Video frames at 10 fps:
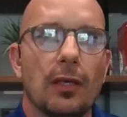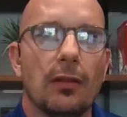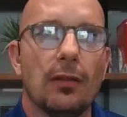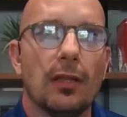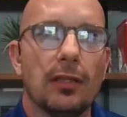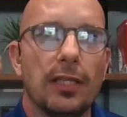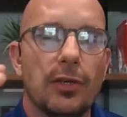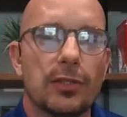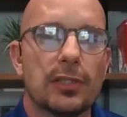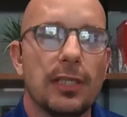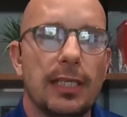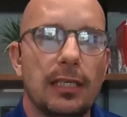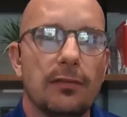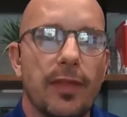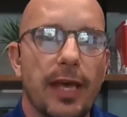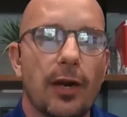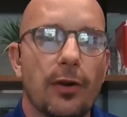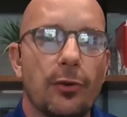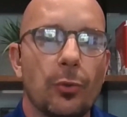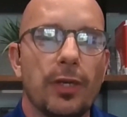the leaders leave that
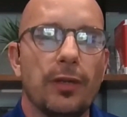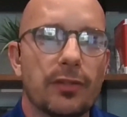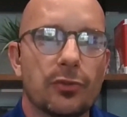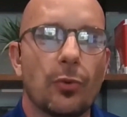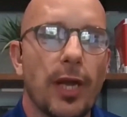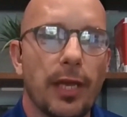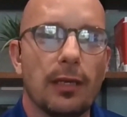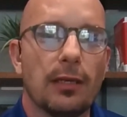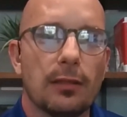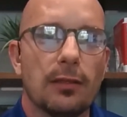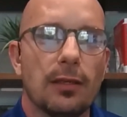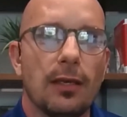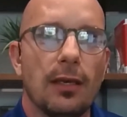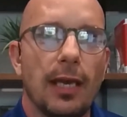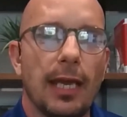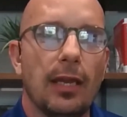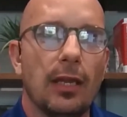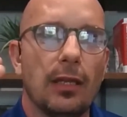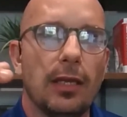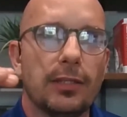are doing this right,
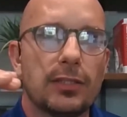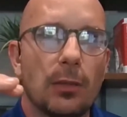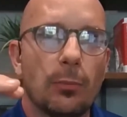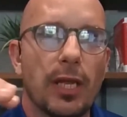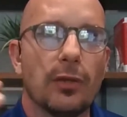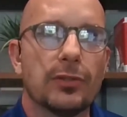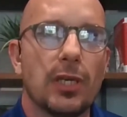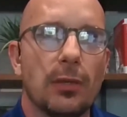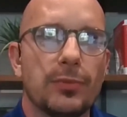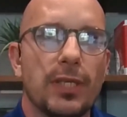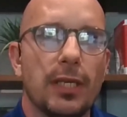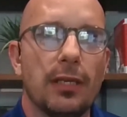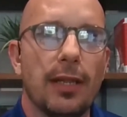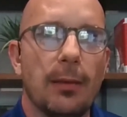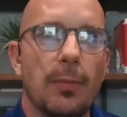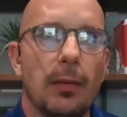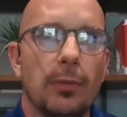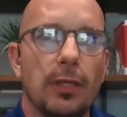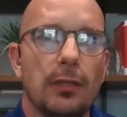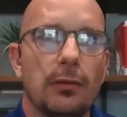and someone else comes in that
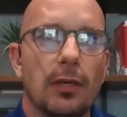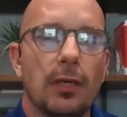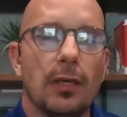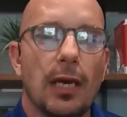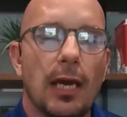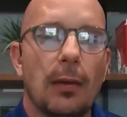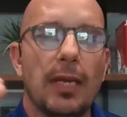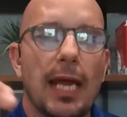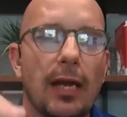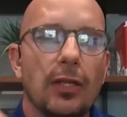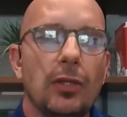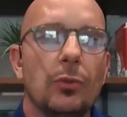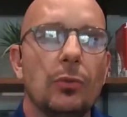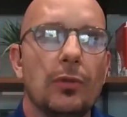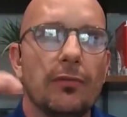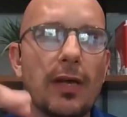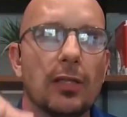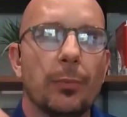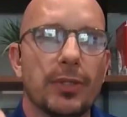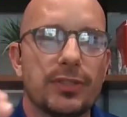maybe, I mean, how do you
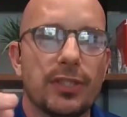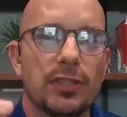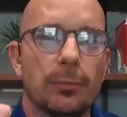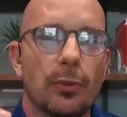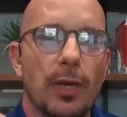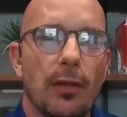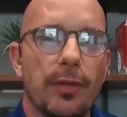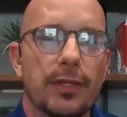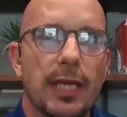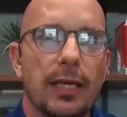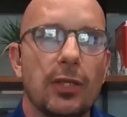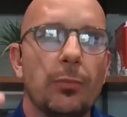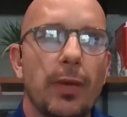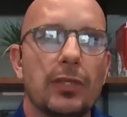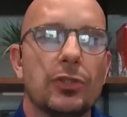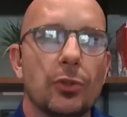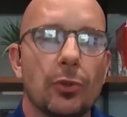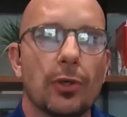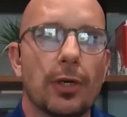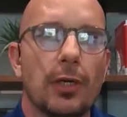develop a system around this? Yeah. How do you make
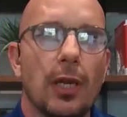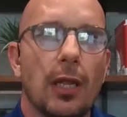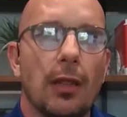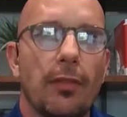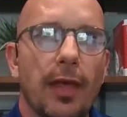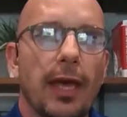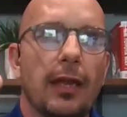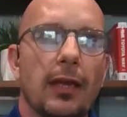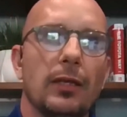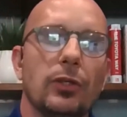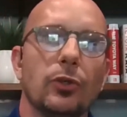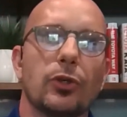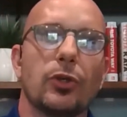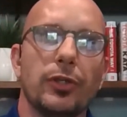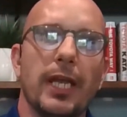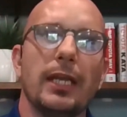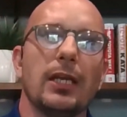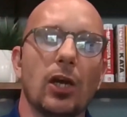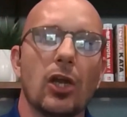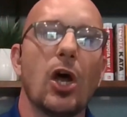sure that you're
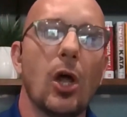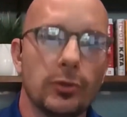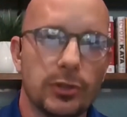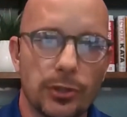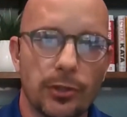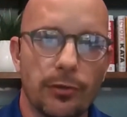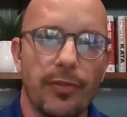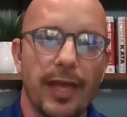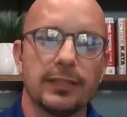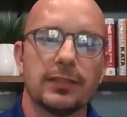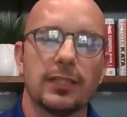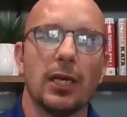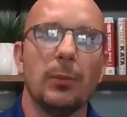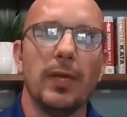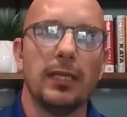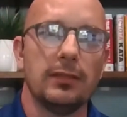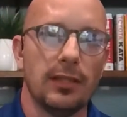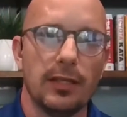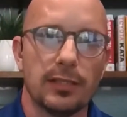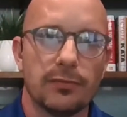creating a culture that's committed
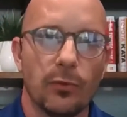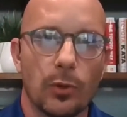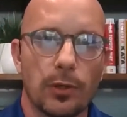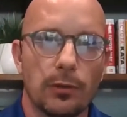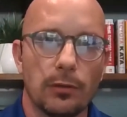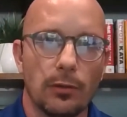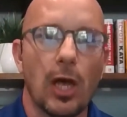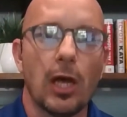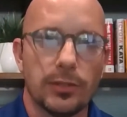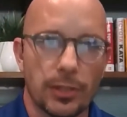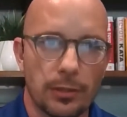to this for long term?